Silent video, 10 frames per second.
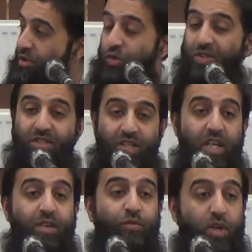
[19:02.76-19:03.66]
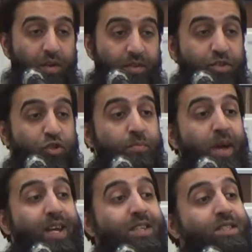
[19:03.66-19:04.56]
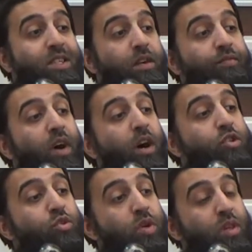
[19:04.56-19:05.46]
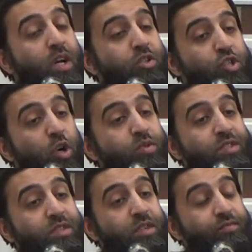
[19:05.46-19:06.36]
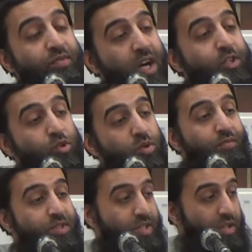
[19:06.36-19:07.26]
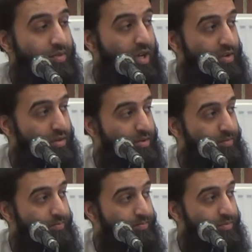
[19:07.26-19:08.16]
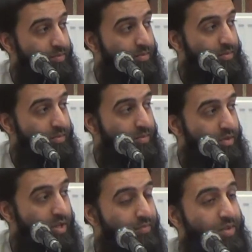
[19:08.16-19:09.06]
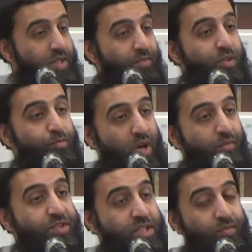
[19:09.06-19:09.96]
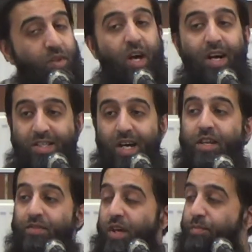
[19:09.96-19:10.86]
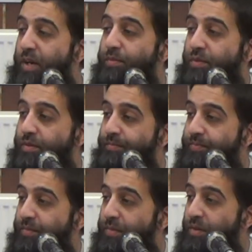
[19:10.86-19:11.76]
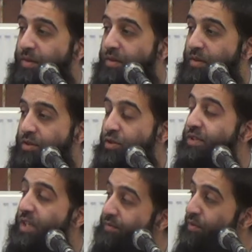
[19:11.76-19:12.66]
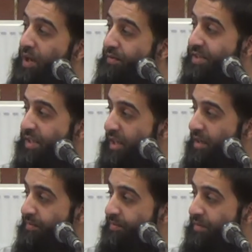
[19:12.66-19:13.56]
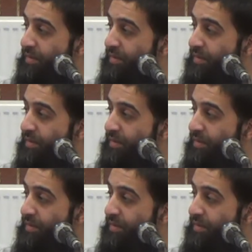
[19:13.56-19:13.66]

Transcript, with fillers: to seek forgiveness, to make istighfar to Allah, shows us the virtue of istighfar. If, it, if the prophets of Allah are telling their people to seek forgiveness in Him.